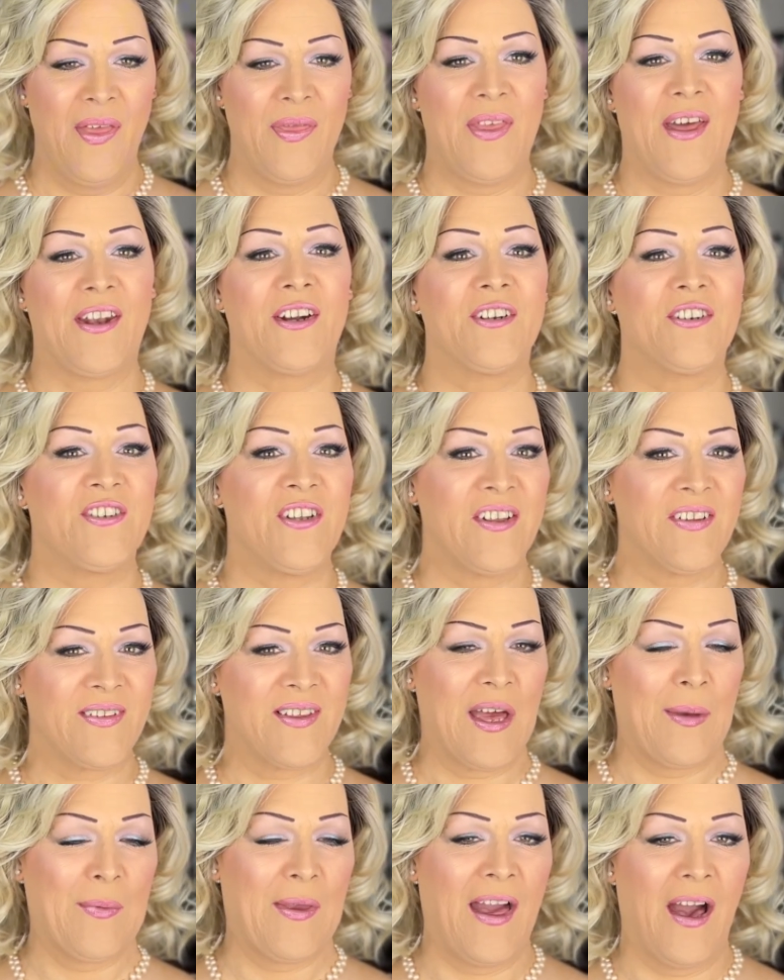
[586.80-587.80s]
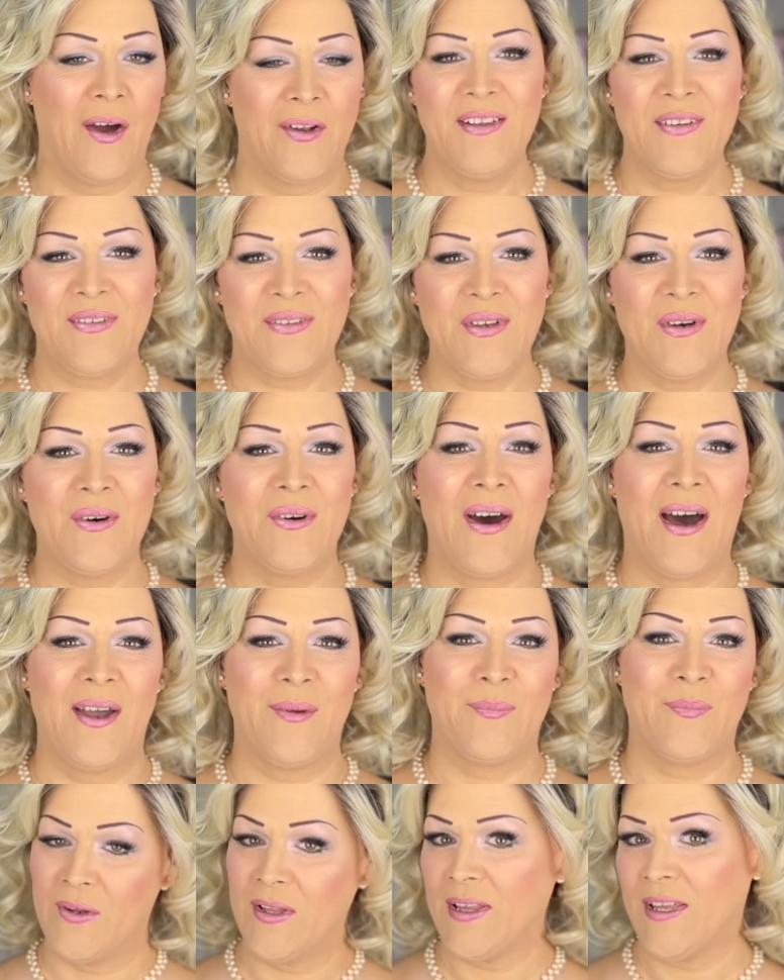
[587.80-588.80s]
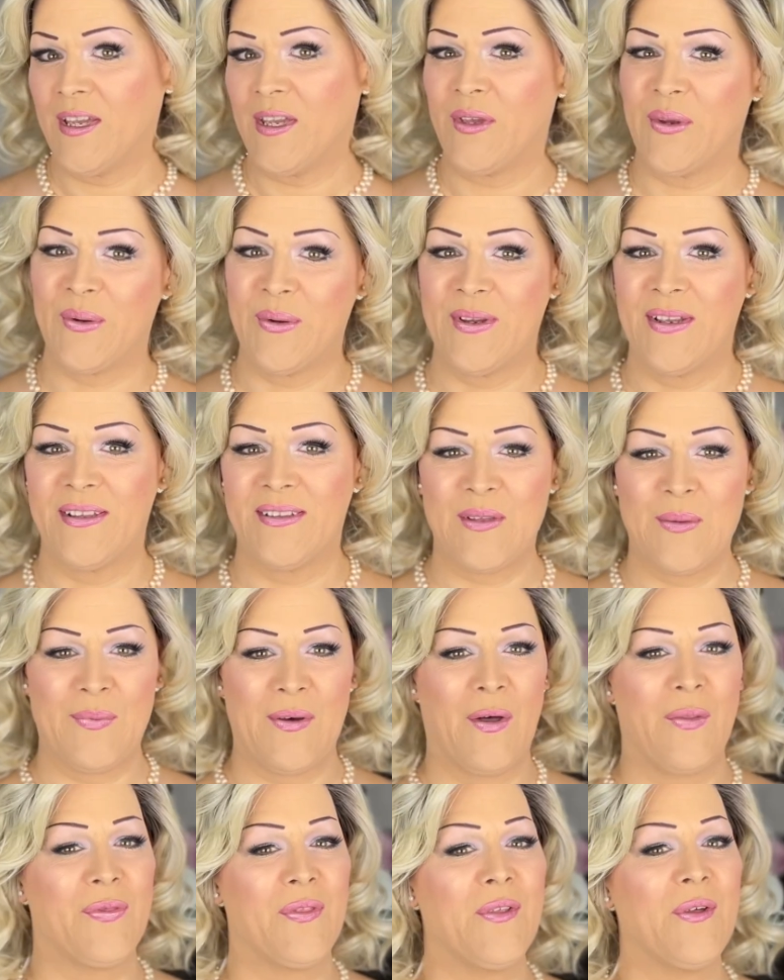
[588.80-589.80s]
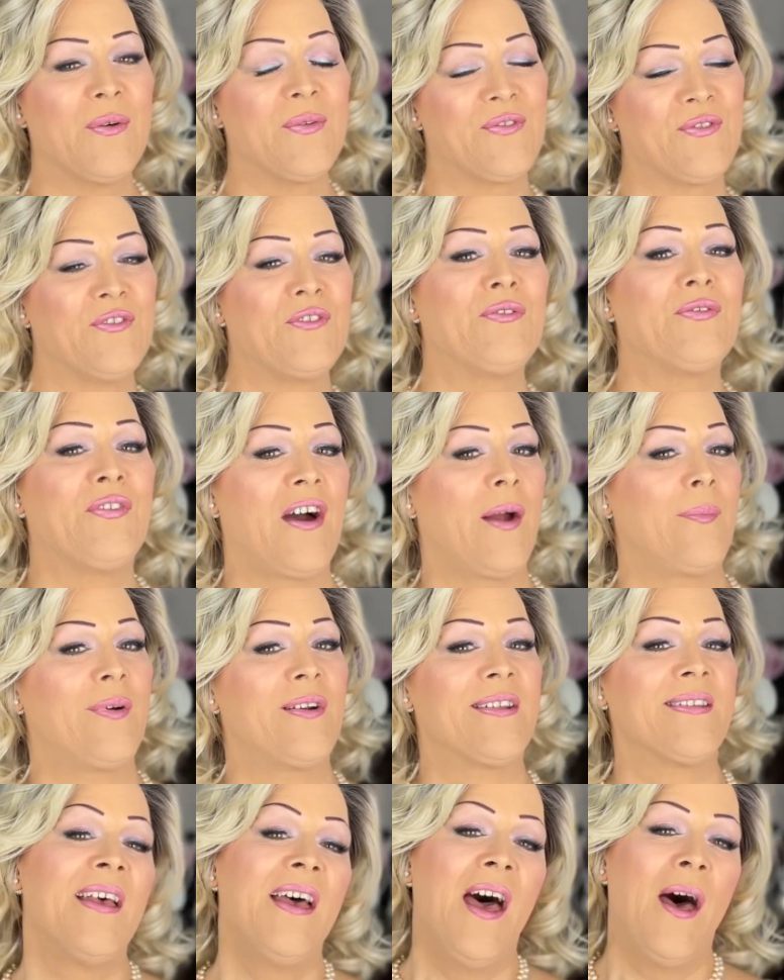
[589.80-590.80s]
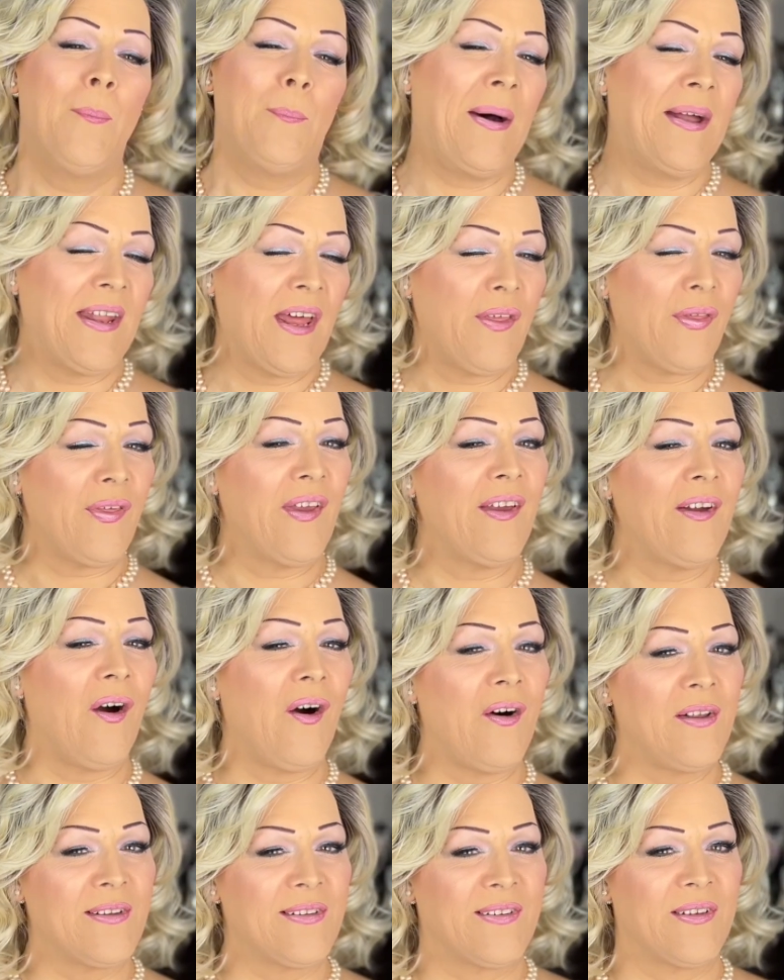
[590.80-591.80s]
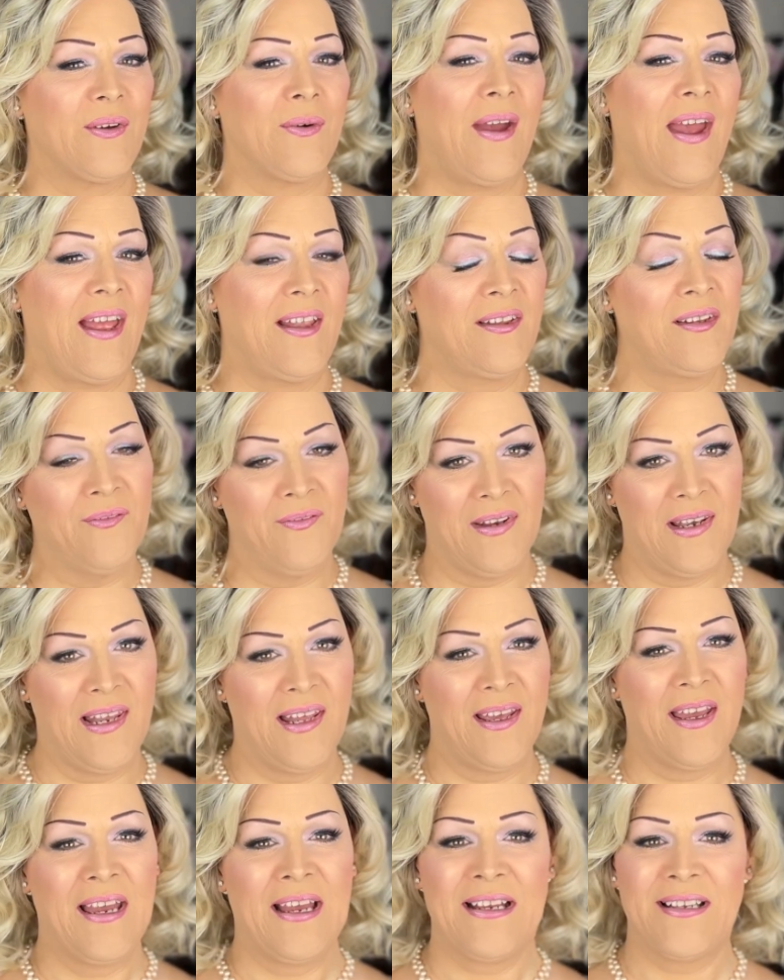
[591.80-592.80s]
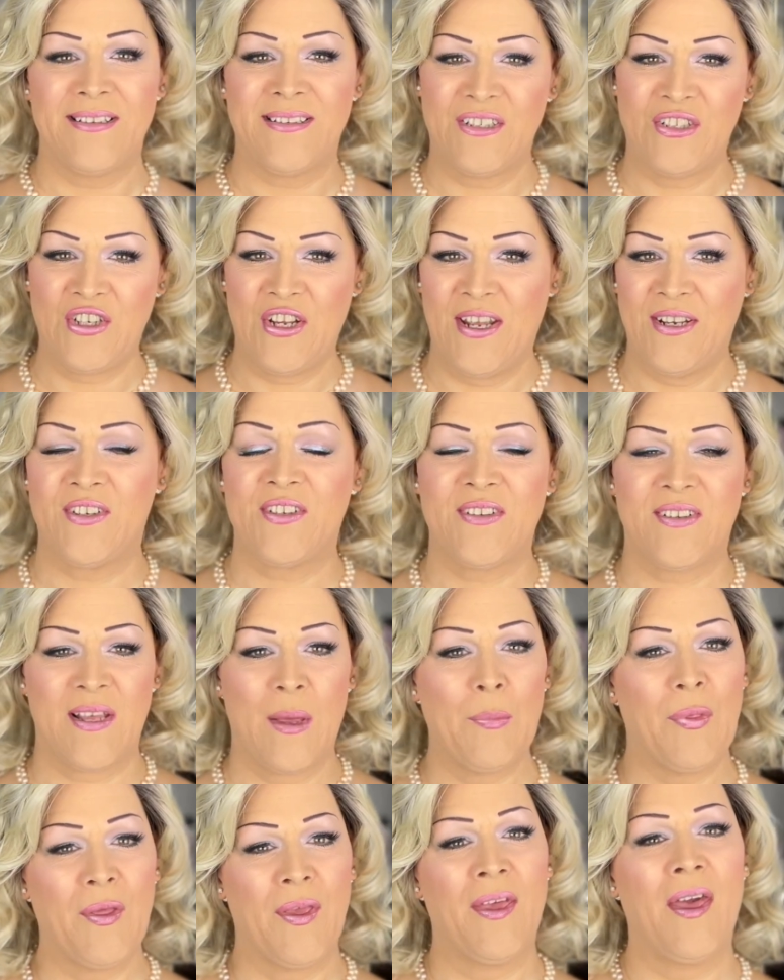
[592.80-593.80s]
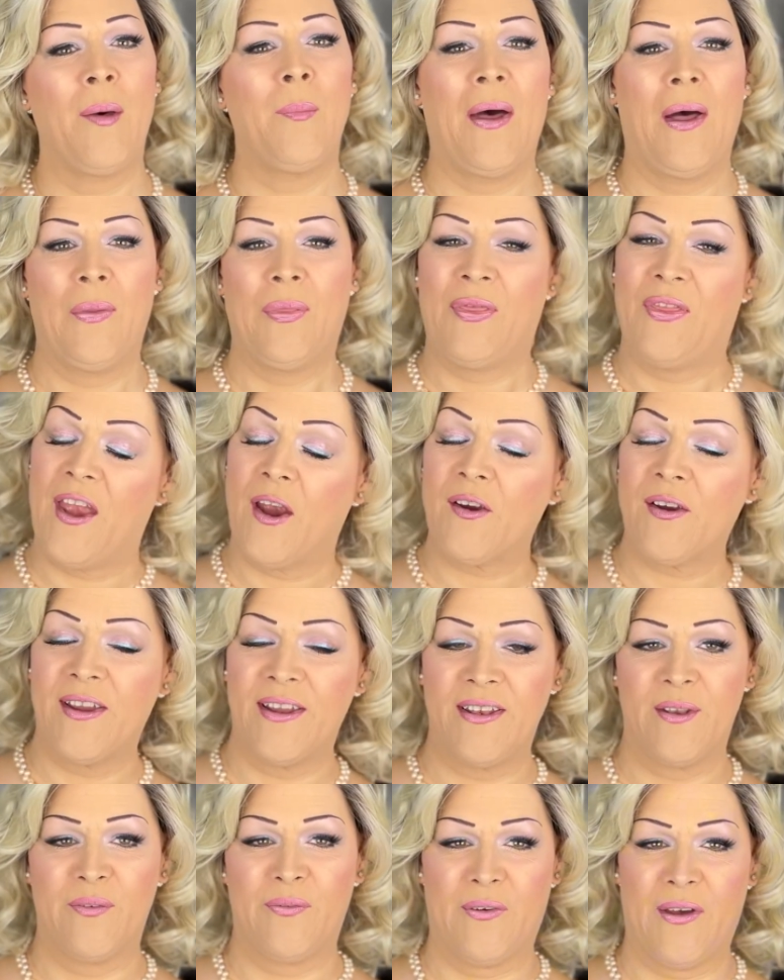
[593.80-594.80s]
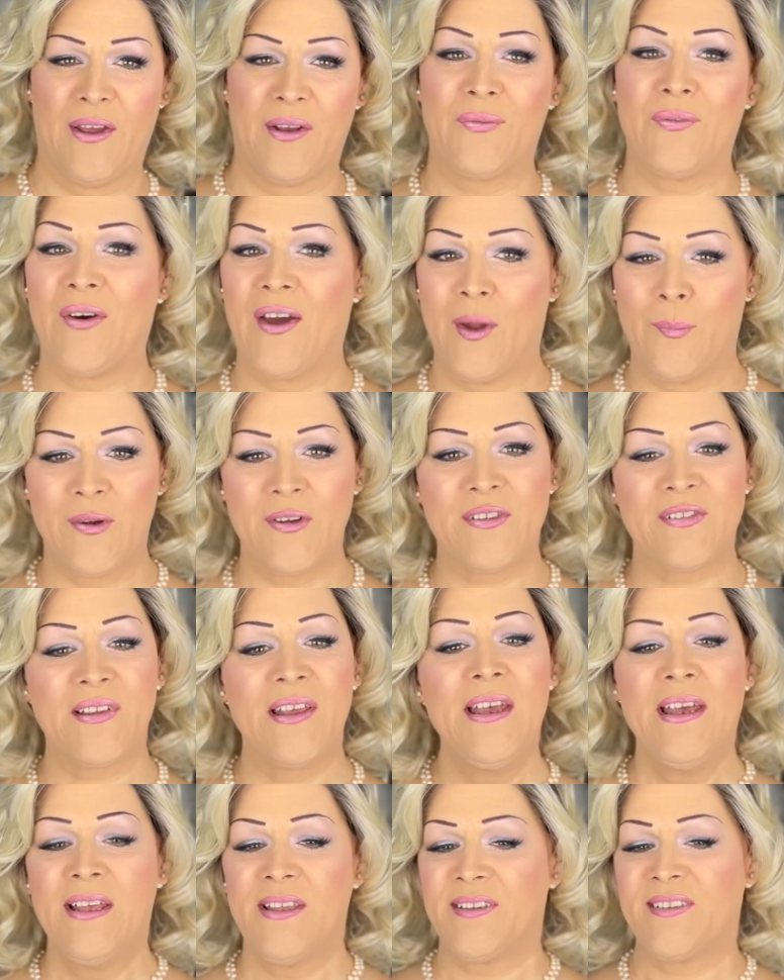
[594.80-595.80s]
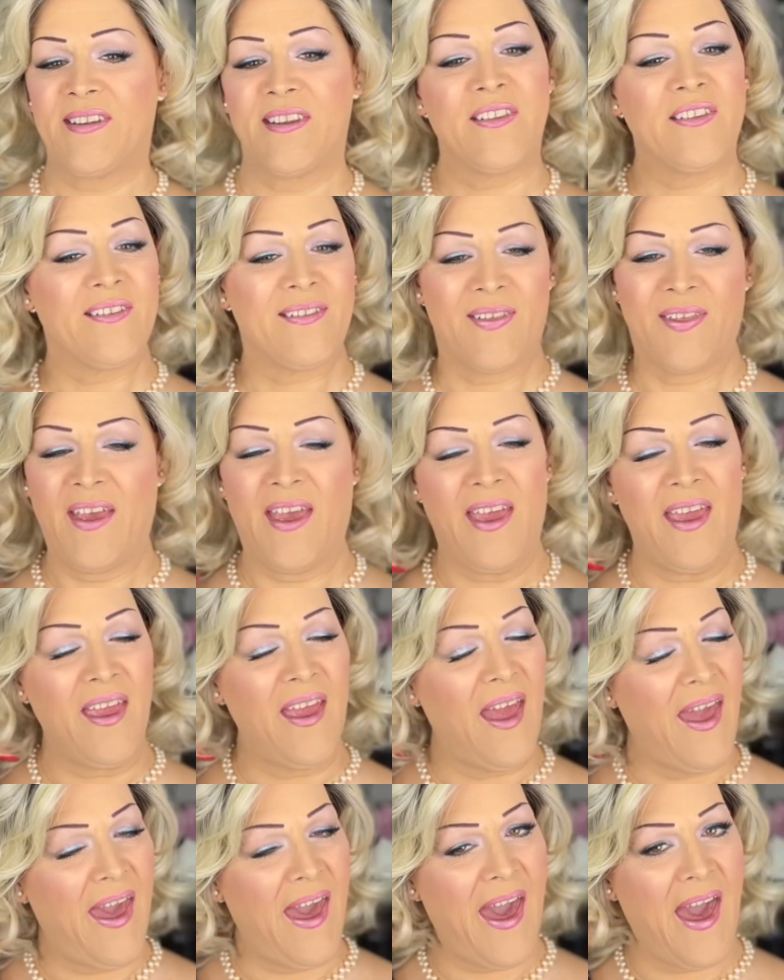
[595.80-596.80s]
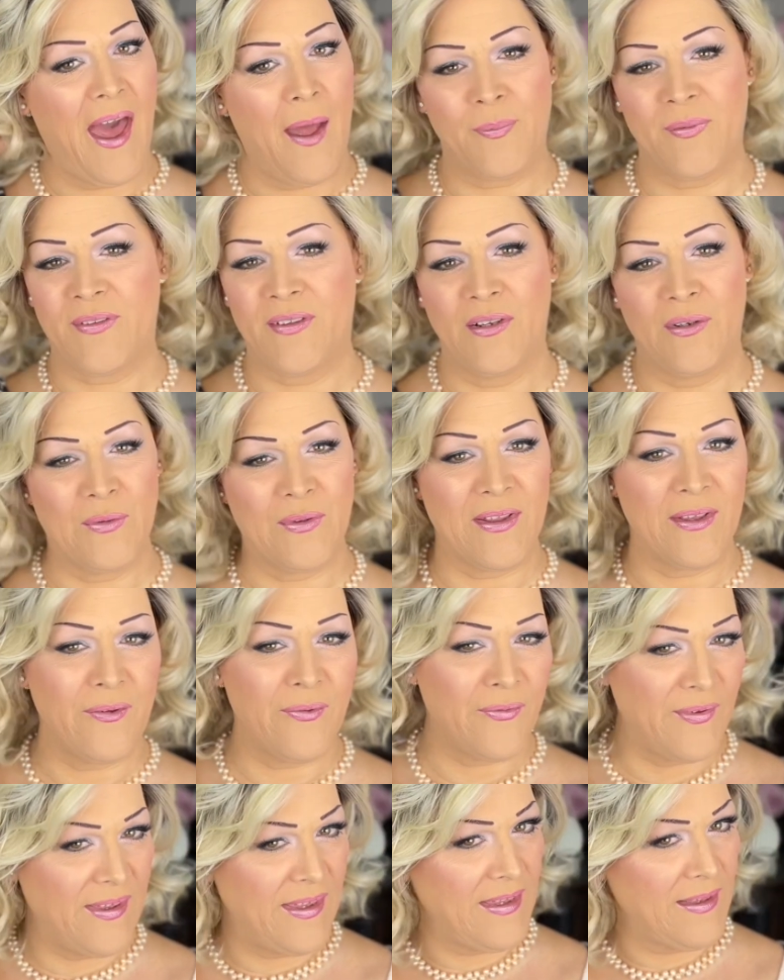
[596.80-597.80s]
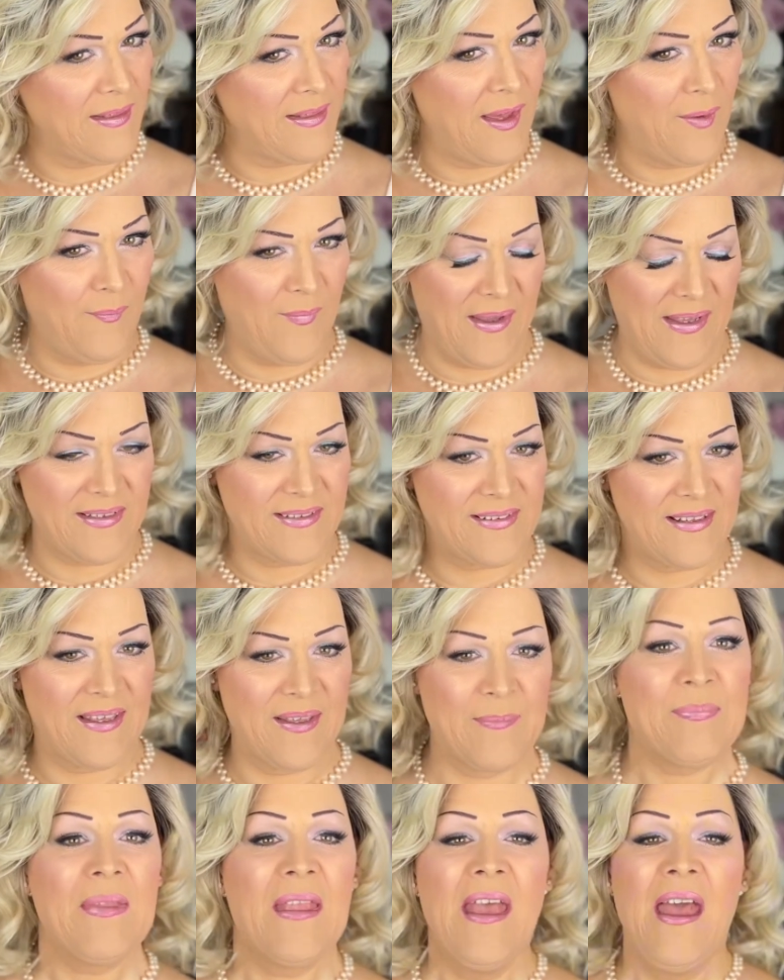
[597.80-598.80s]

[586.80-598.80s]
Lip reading: that are just coming out. So I'm really curious about those new fibers. But I think also Wille has changed something about their heat-defined fibers, since they absolutely feel amazing.